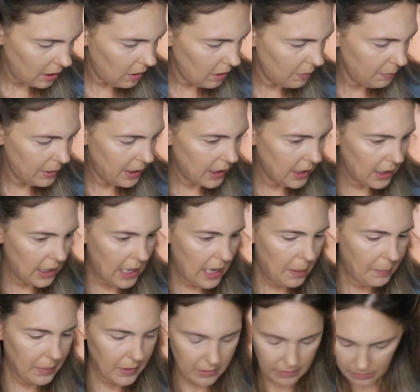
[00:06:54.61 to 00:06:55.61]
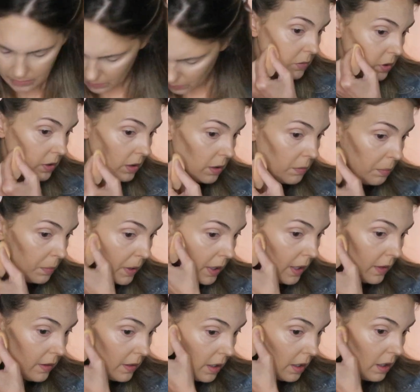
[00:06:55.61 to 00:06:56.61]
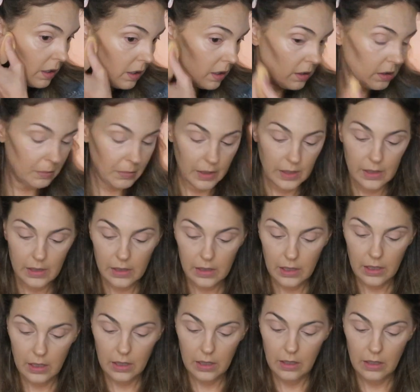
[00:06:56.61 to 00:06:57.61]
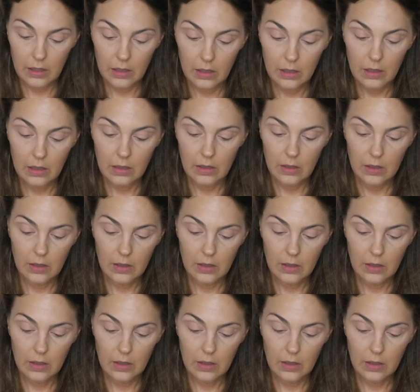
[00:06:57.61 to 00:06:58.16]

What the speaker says: I'll make it happen. I'm just going to pat that on my skin.